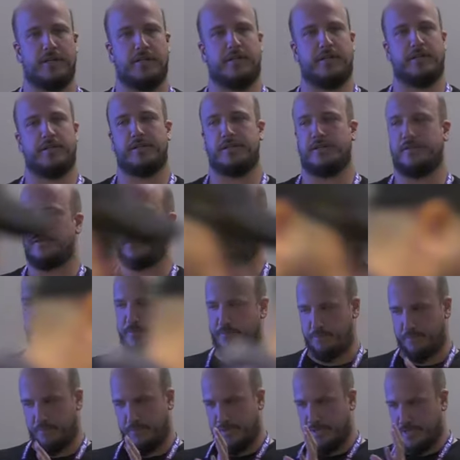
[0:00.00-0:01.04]
Uh, if
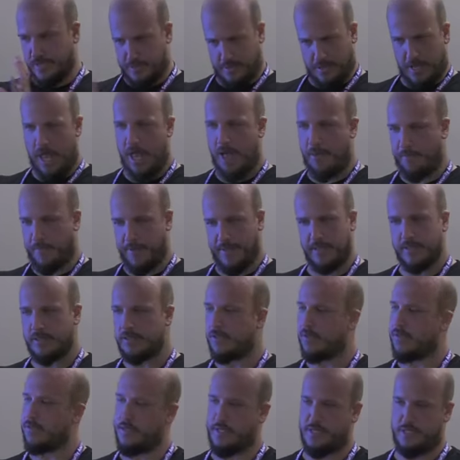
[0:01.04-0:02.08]
it, this happen,
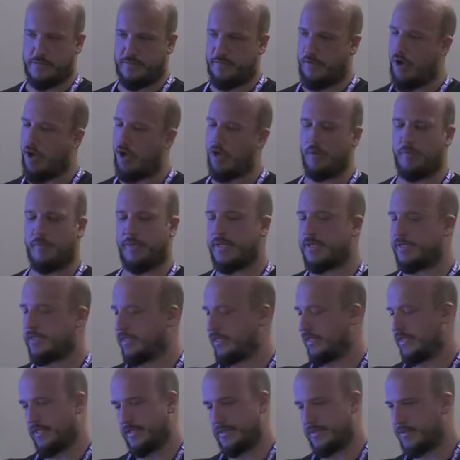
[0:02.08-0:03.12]
this volume,
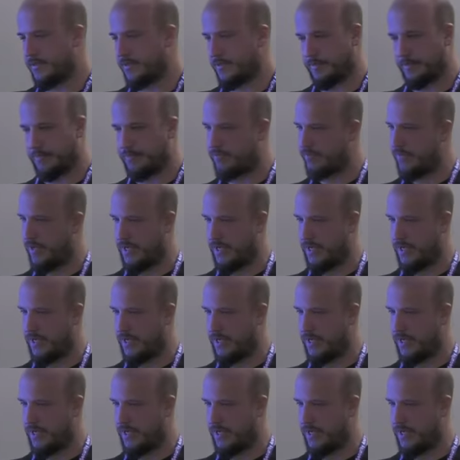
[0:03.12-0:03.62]
this